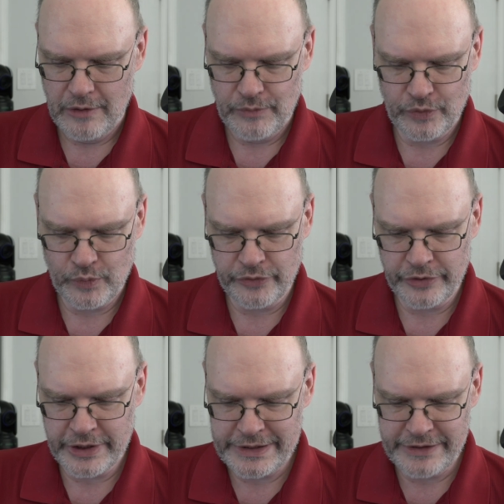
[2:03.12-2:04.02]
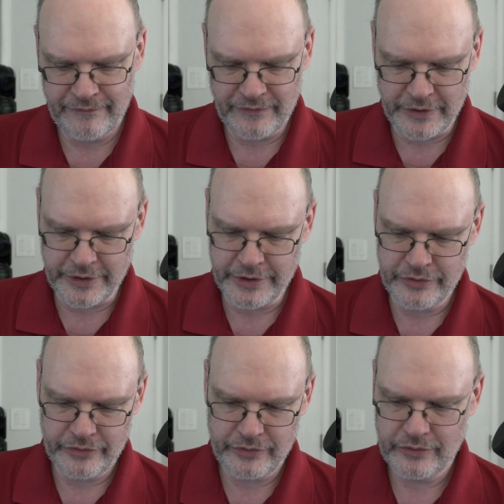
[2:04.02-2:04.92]
but one that I did
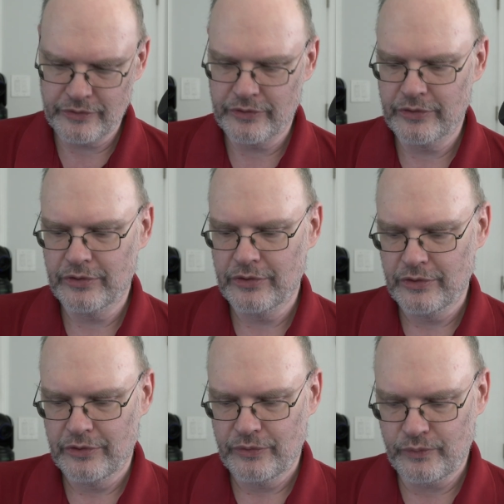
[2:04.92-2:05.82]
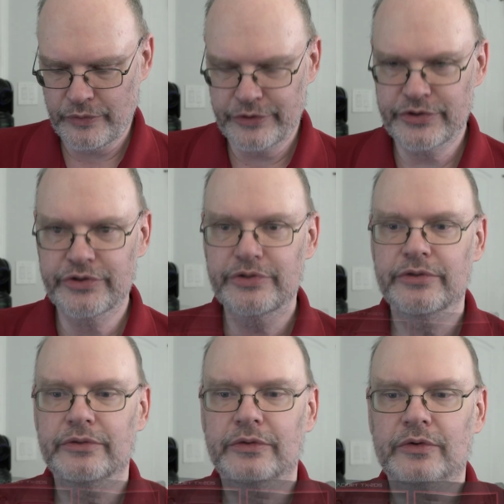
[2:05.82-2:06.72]
find, which
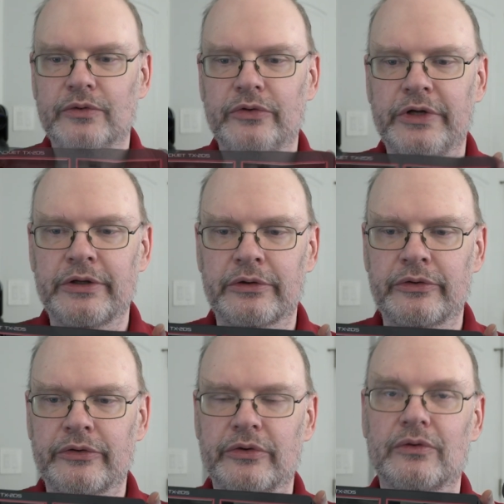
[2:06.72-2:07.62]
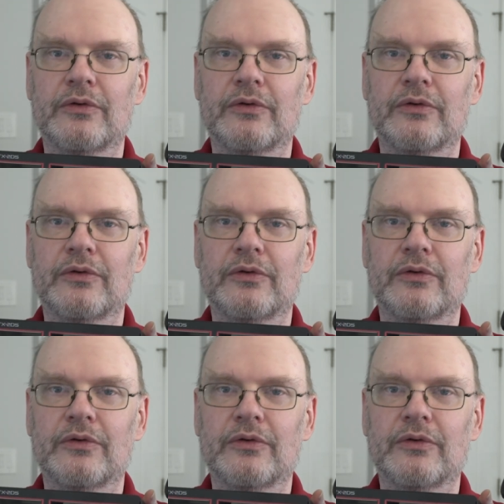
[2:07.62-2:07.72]
was getting